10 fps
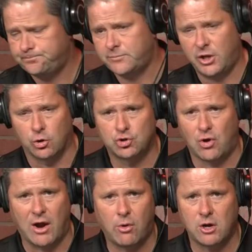you know,
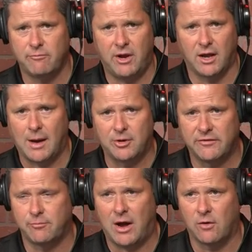track record of being a couple
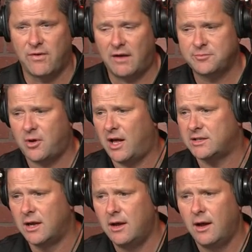different Power 5
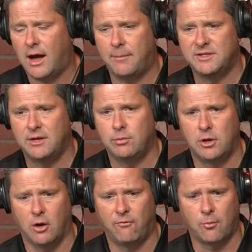spots, obviously,
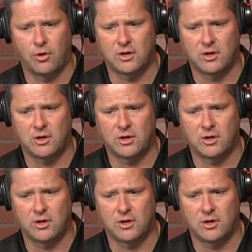you know, former